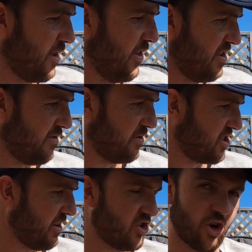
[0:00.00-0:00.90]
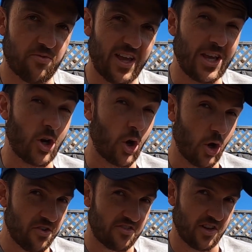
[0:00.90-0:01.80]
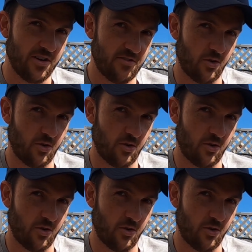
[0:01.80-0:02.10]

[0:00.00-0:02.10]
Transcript: This is from the charity shops in Gloucester.